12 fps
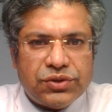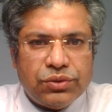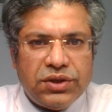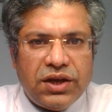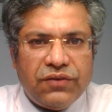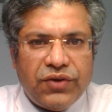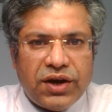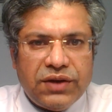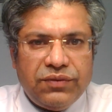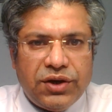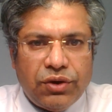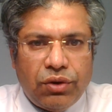So the
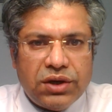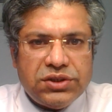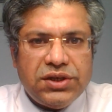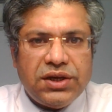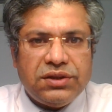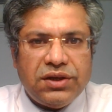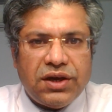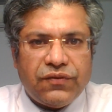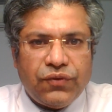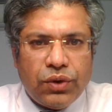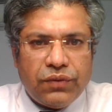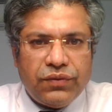infective etiology, and
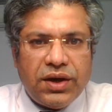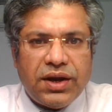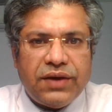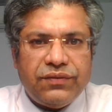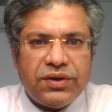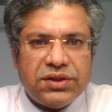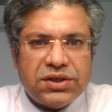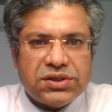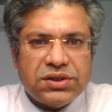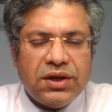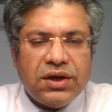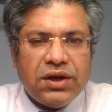therefore we are having
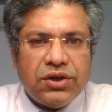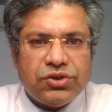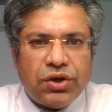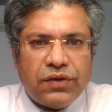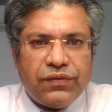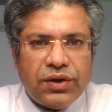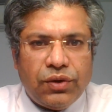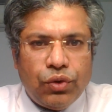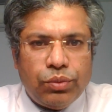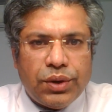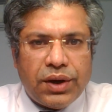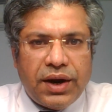this sort of a
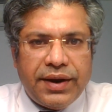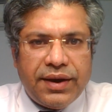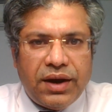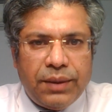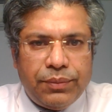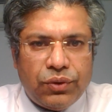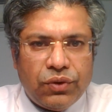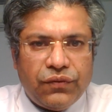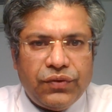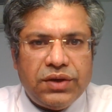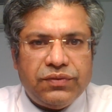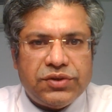globular cardiac
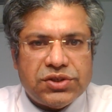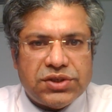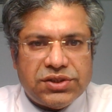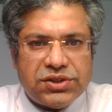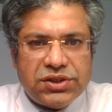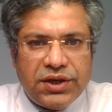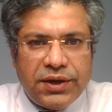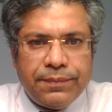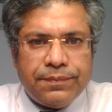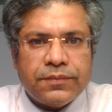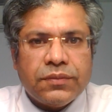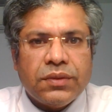hypertrophy, which is
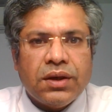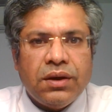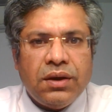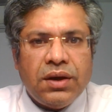HCM,